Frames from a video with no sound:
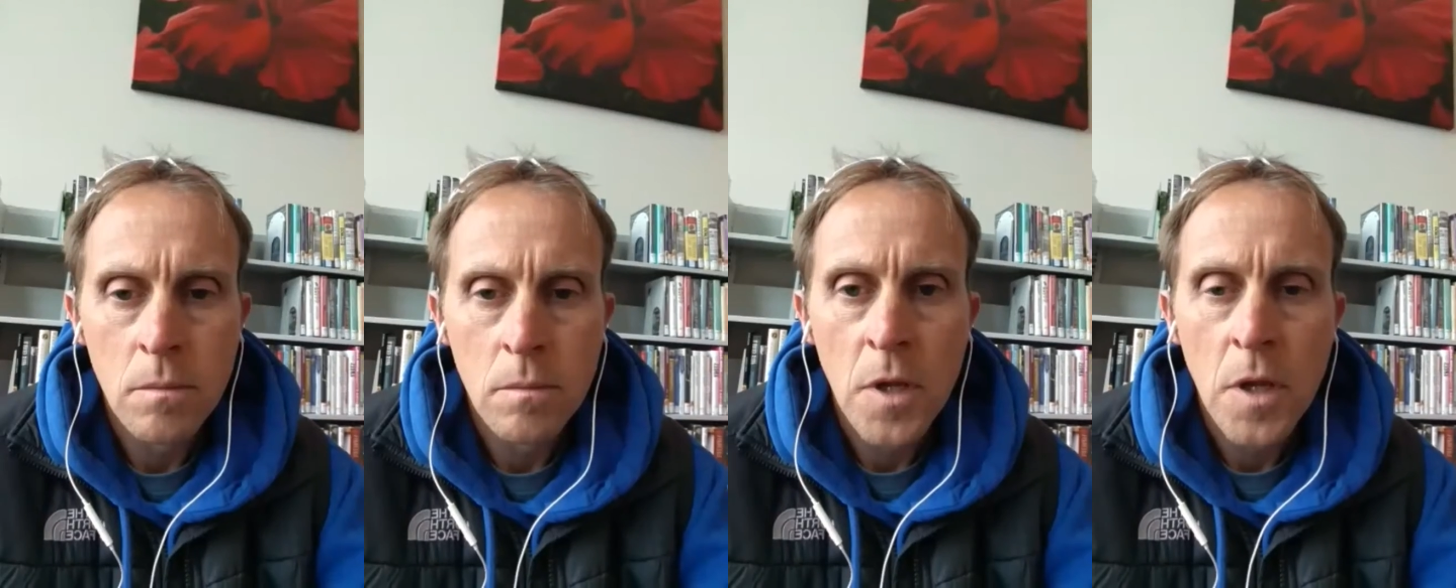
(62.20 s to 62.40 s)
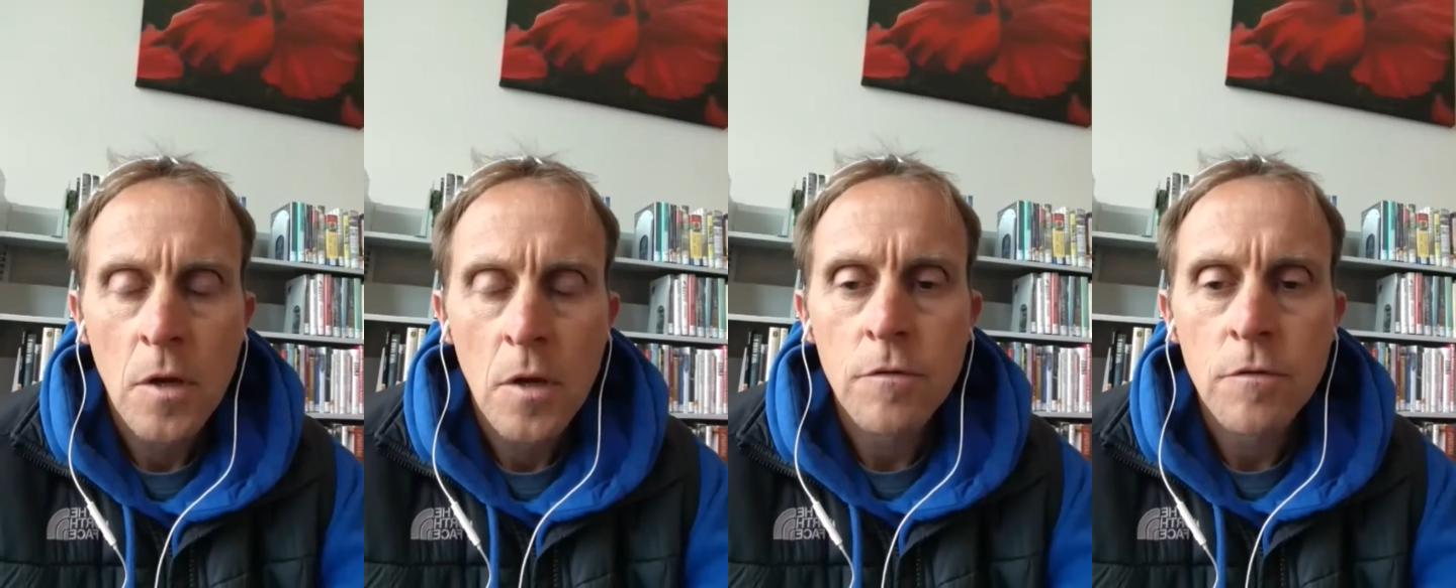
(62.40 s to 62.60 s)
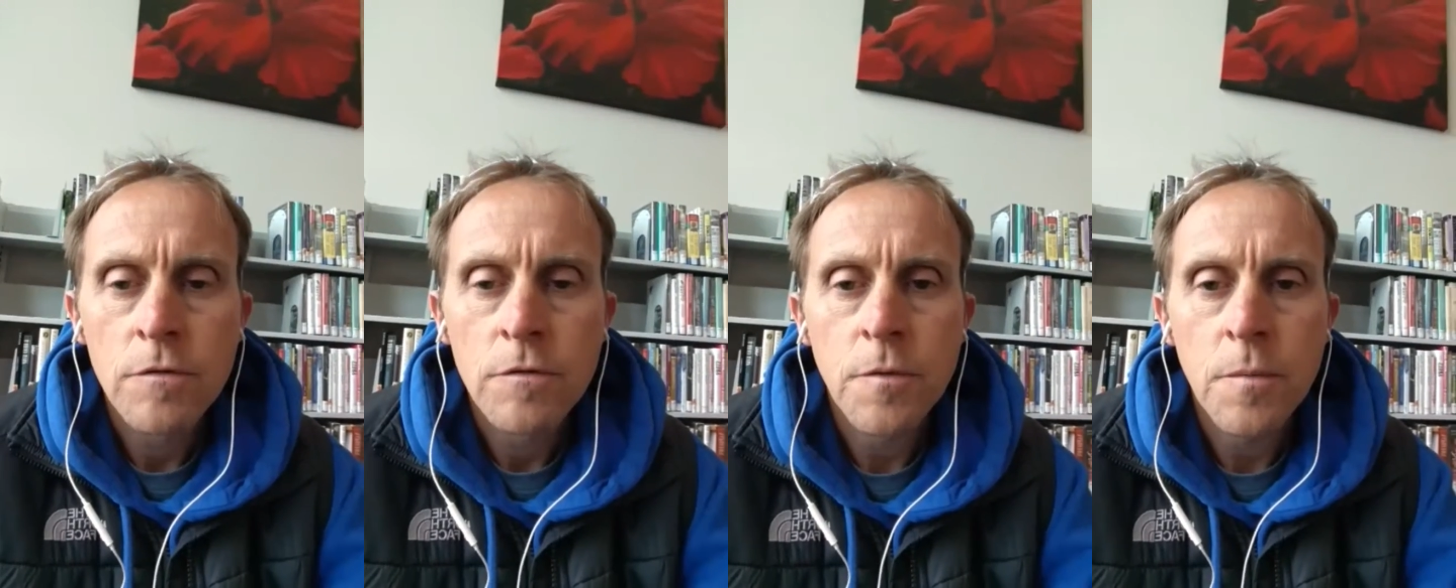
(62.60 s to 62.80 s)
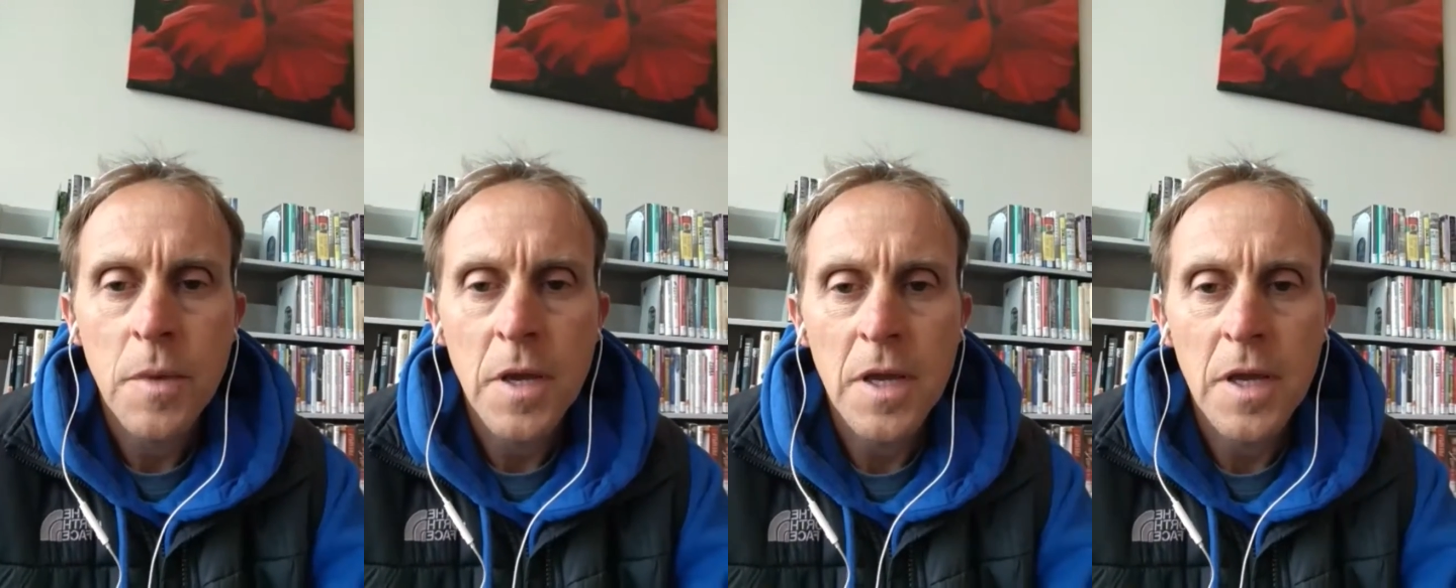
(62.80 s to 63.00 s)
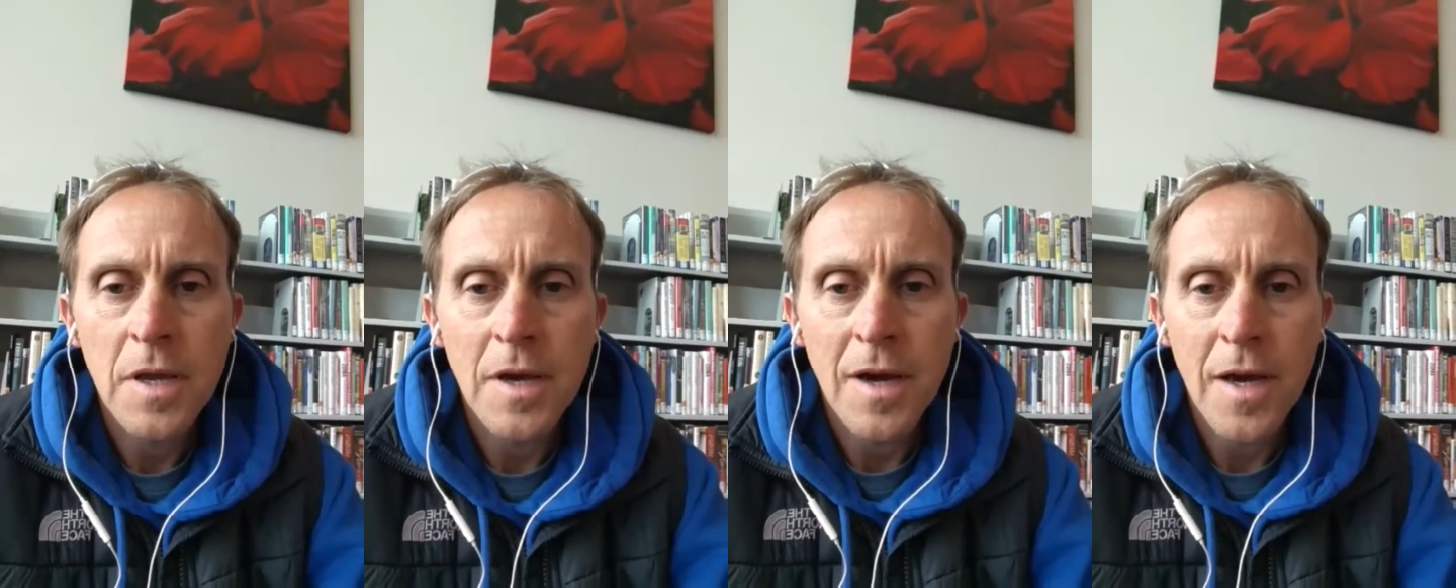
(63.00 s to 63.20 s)
For me,
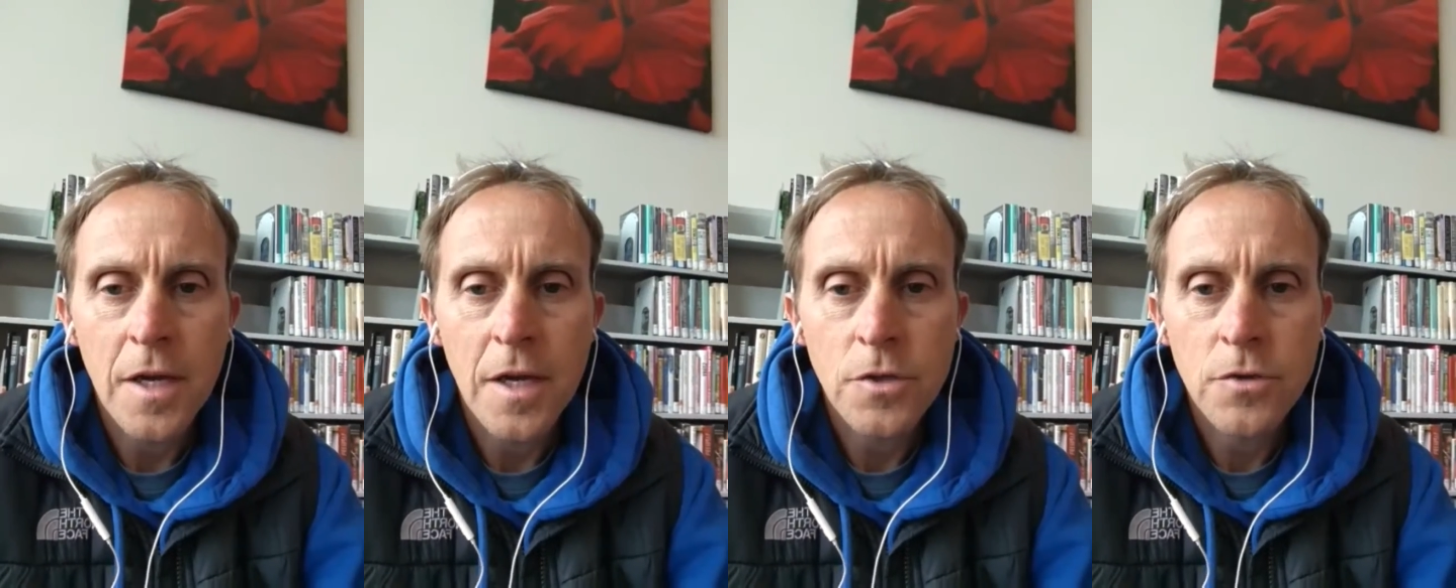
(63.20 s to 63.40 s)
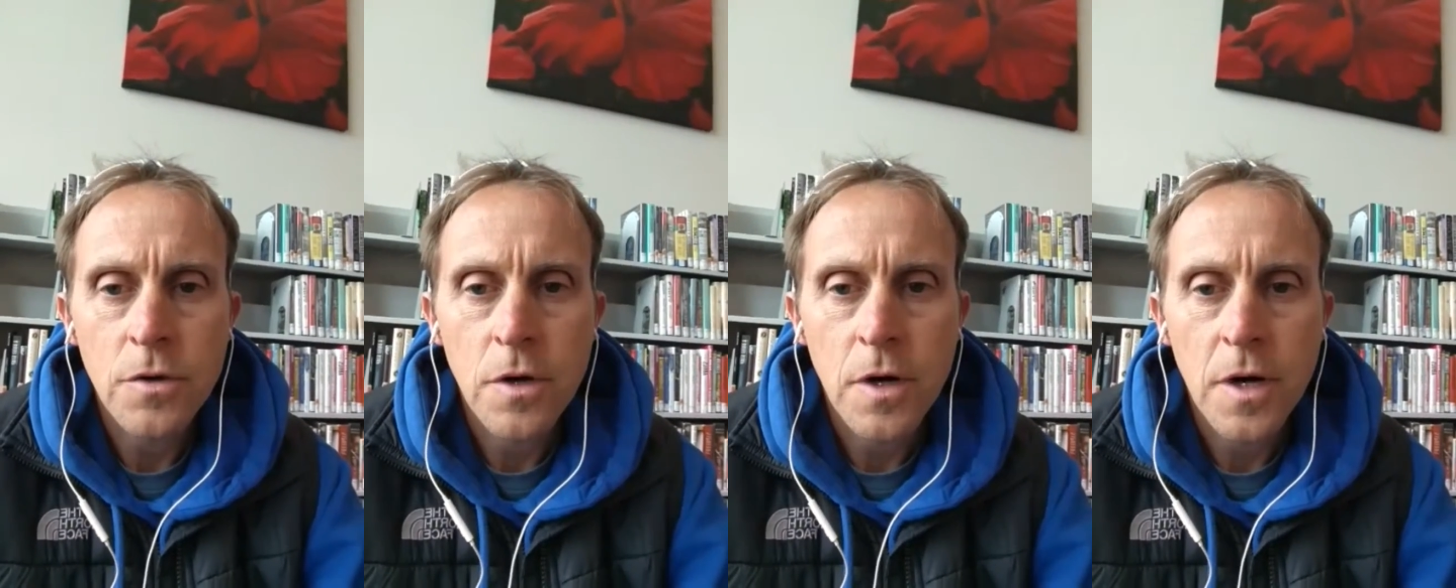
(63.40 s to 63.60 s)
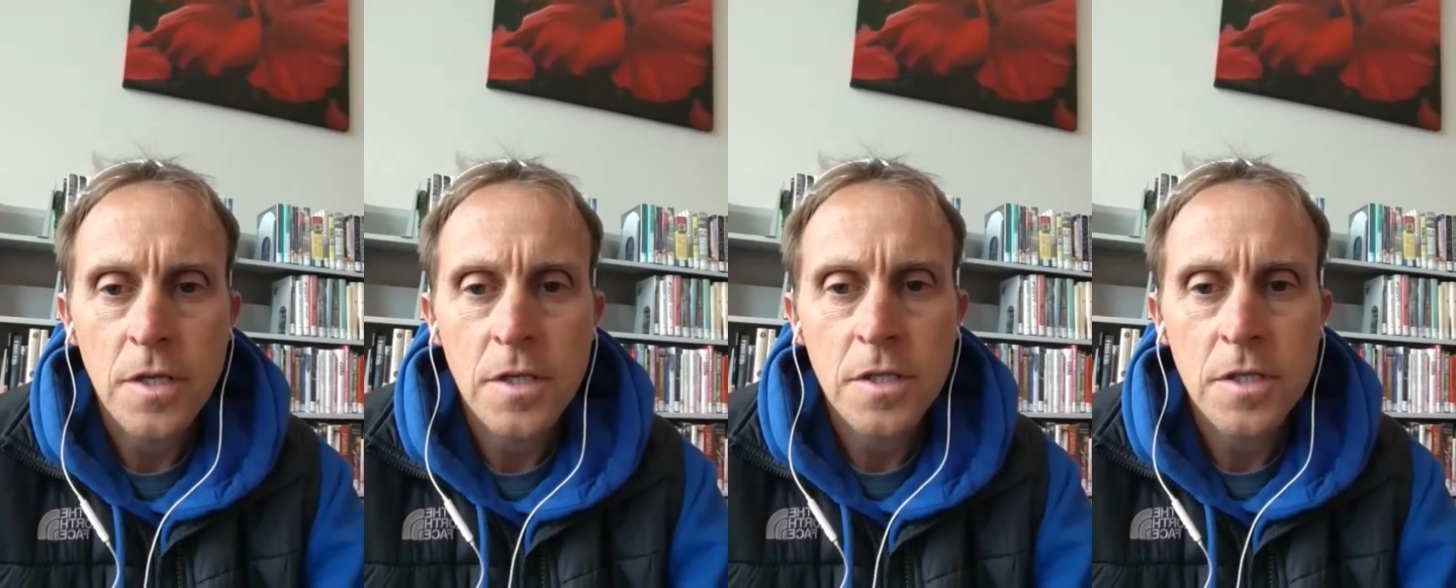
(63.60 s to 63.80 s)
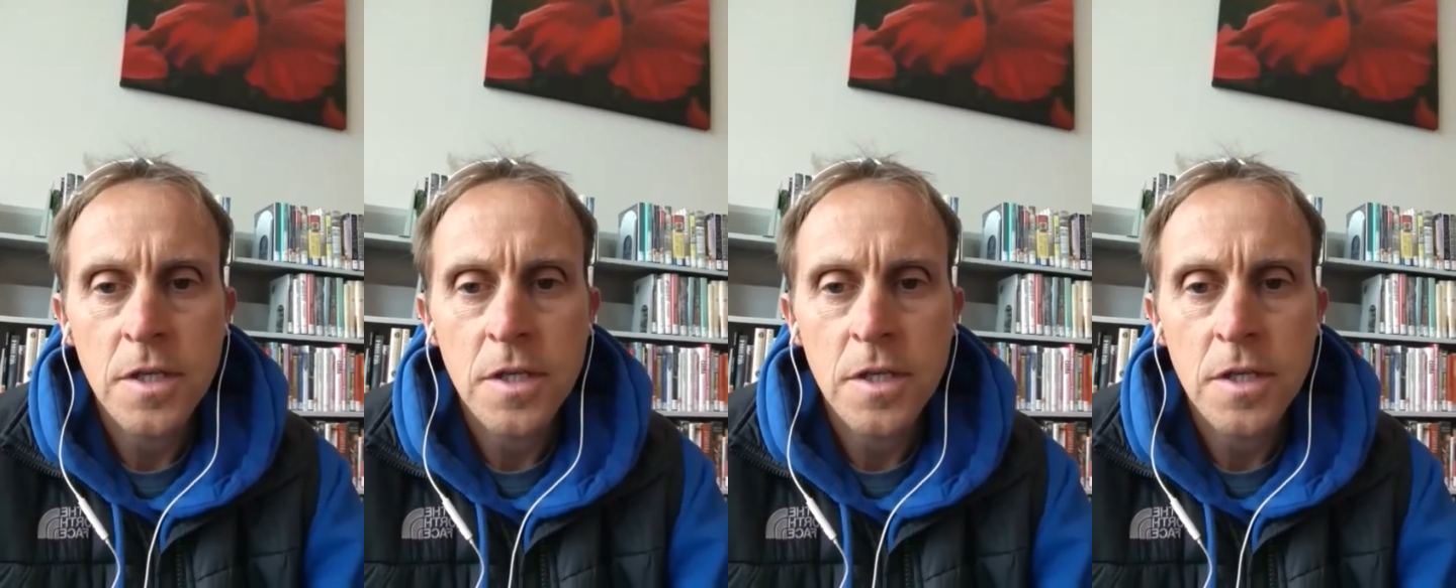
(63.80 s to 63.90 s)
I try and stay